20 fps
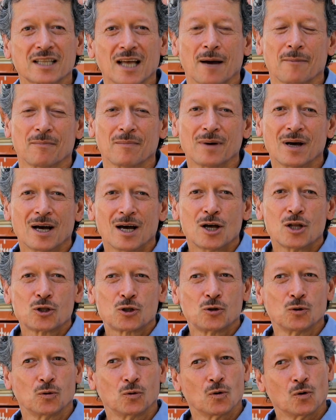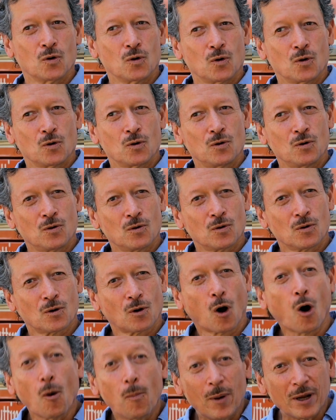them to
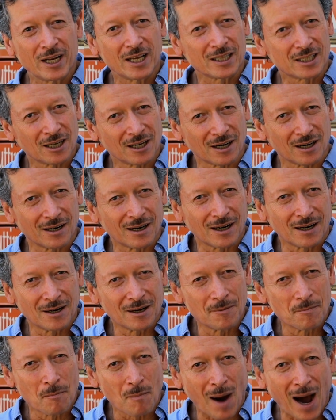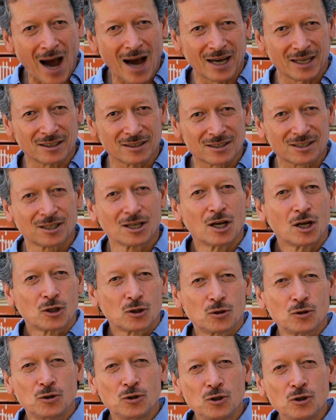opening their minds
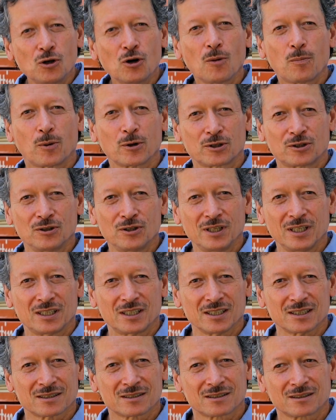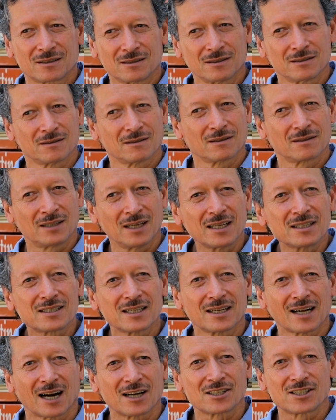to new opportunities, to things
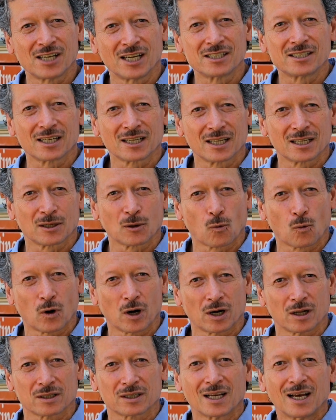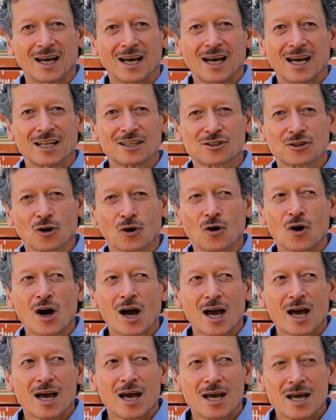that are changing in the world. And so
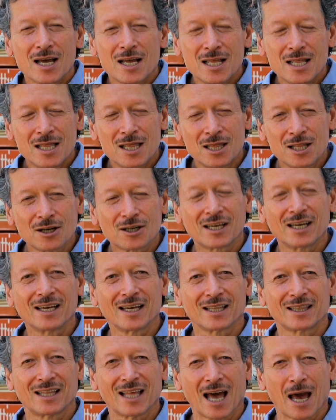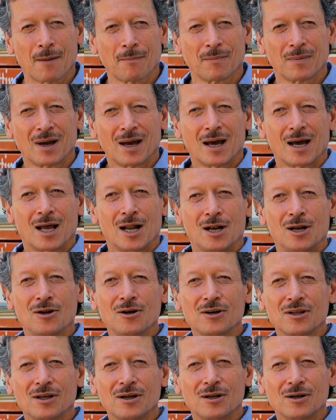looking at them,
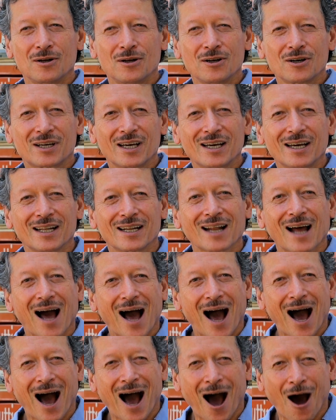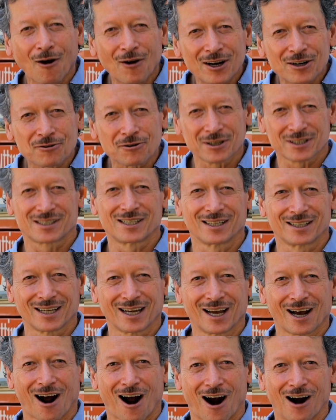looking at how interested
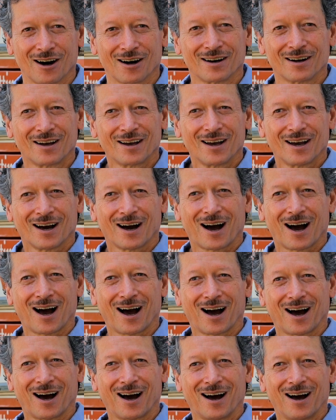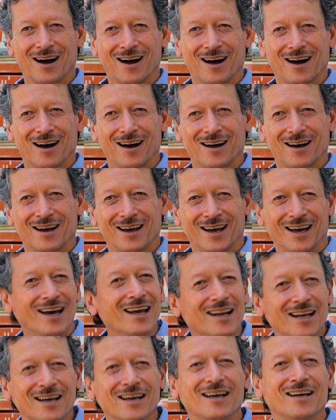they are, uh,
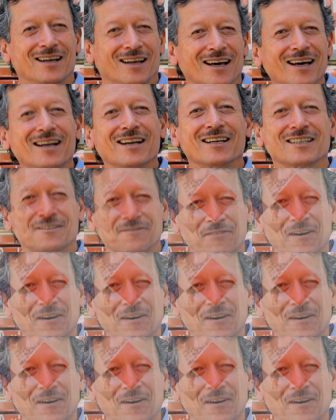it, it, it is